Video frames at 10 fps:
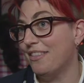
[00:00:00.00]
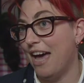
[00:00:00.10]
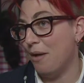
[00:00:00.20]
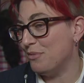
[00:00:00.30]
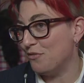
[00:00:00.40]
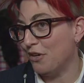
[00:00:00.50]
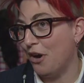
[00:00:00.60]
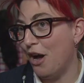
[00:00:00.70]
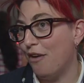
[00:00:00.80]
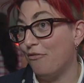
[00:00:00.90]
the
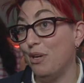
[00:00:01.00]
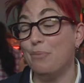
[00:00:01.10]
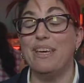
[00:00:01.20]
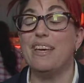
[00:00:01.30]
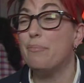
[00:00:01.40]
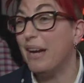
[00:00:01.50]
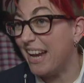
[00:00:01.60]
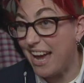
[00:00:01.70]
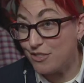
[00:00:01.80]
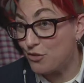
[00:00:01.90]
atmosphere off, we could be hit by
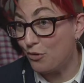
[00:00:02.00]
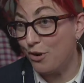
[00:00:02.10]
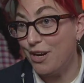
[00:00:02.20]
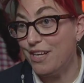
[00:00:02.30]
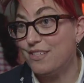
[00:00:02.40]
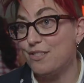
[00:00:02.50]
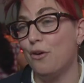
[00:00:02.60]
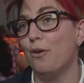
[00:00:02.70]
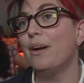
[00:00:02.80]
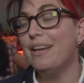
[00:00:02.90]
an asteroid.
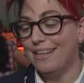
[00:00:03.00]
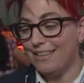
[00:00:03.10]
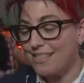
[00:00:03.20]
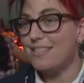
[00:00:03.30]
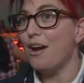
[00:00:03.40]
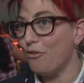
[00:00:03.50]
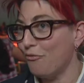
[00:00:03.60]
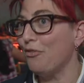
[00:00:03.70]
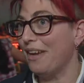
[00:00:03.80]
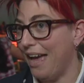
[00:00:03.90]
So let's not
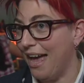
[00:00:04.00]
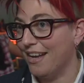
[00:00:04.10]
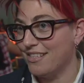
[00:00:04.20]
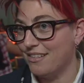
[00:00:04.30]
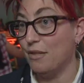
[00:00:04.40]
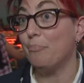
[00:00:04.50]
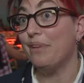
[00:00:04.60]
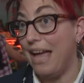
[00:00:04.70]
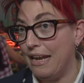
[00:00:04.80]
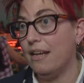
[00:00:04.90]
forget, the
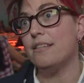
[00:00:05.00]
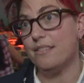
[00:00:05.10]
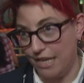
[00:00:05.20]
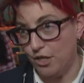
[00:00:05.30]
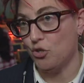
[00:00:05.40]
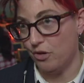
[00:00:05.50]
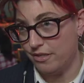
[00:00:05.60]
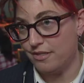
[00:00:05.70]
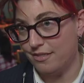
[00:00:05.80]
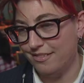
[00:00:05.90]
planet is
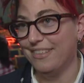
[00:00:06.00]
dangerous.